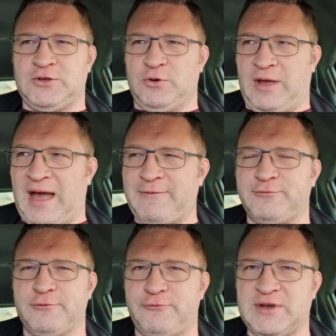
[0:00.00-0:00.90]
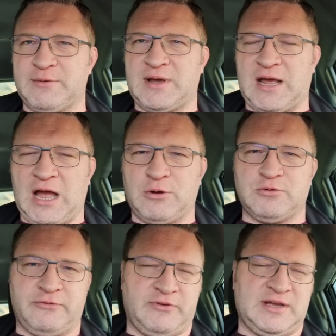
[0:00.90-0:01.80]
You have to figure out how
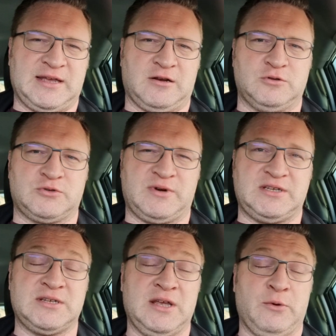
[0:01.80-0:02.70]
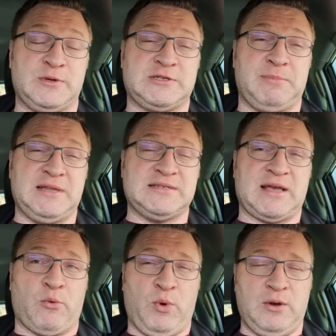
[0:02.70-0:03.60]
to fight at close range, which means
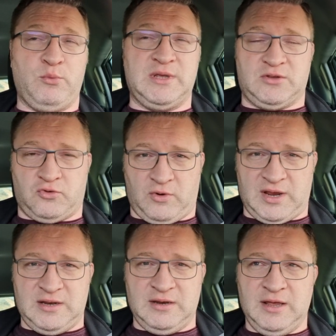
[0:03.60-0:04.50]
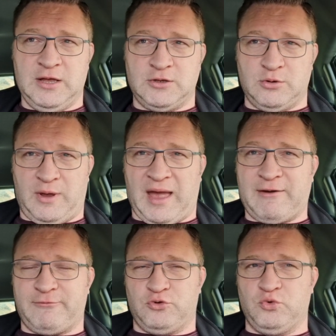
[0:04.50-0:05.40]
that when we train, you
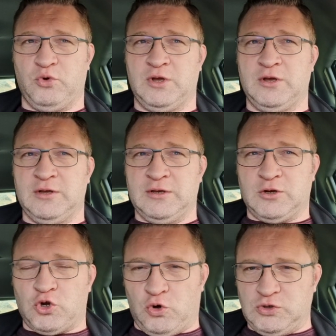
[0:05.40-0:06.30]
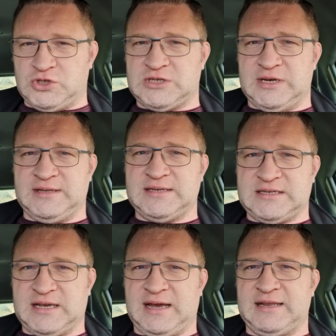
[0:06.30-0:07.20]
have to consciously
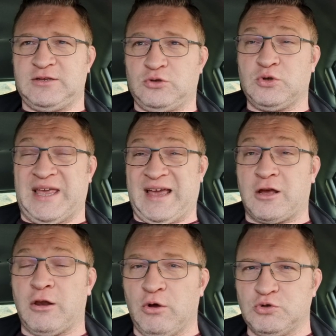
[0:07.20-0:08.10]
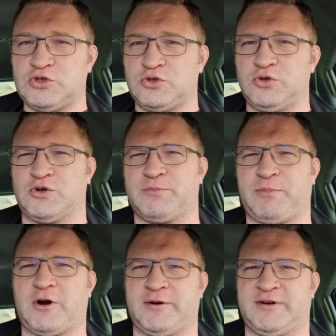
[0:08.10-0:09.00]
decide to get close to your
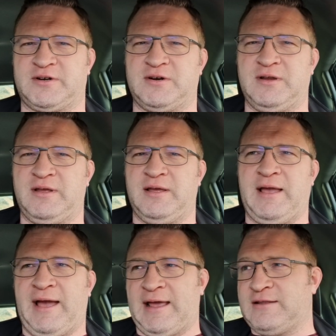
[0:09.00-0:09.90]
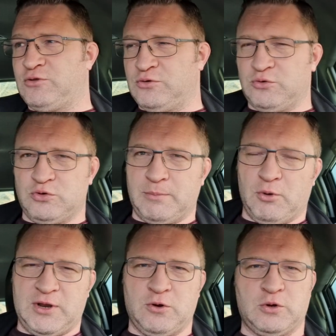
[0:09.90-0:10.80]
partner and do the
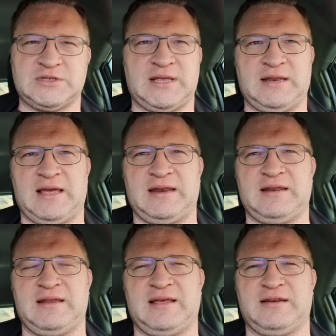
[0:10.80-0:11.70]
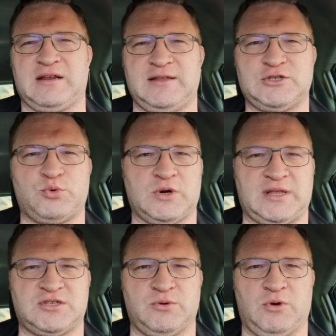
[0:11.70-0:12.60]
body hooks and the clinch work
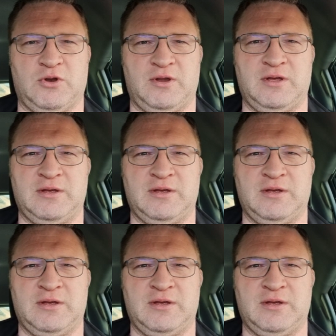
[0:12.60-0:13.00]
and so on.